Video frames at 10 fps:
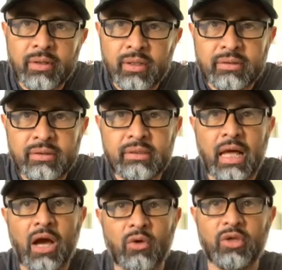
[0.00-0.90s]

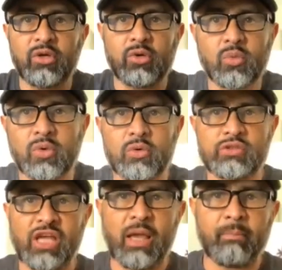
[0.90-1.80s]
Now you're a world
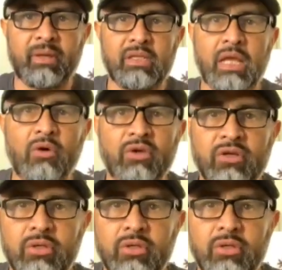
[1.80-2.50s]
champion. Now you're